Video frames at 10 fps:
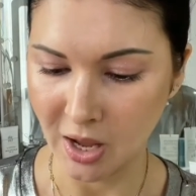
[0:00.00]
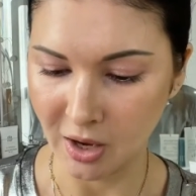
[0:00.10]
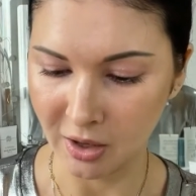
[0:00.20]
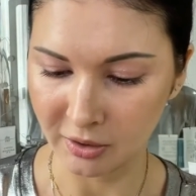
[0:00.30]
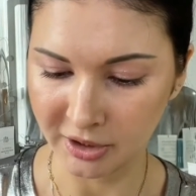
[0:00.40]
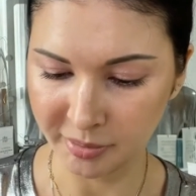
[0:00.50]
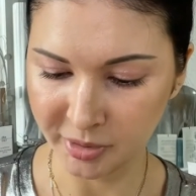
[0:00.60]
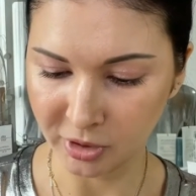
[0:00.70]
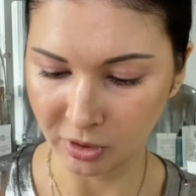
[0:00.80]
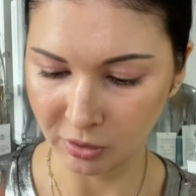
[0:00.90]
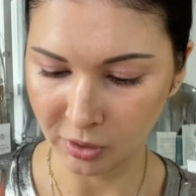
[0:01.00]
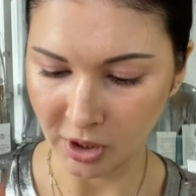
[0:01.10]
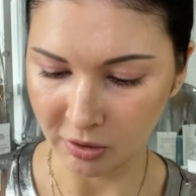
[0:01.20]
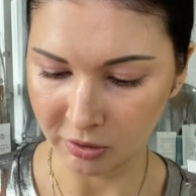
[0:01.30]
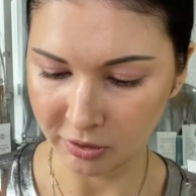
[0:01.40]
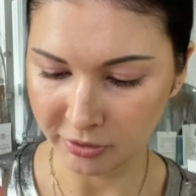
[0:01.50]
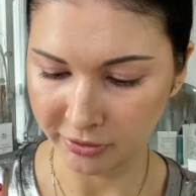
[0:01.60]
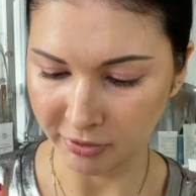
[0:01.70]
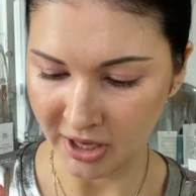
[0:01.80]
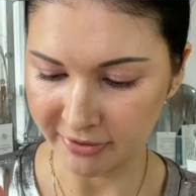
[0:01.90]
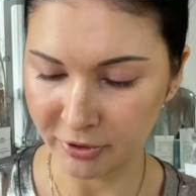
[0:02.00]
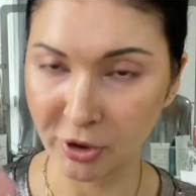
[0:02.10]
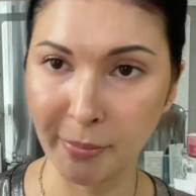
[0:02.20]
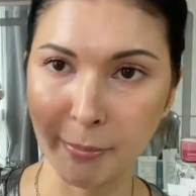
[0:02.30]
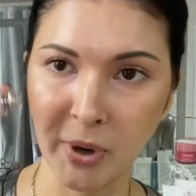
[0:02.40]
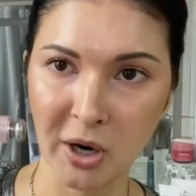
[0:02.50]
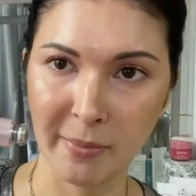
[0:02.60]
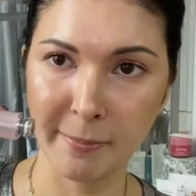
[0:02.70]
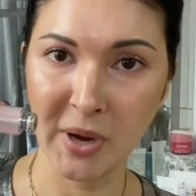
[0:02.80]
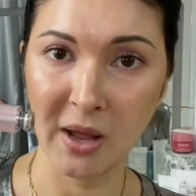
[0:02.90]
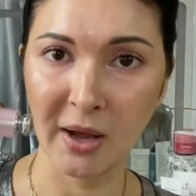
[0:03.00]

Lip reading: a Lip Glow Color Reviver Balm.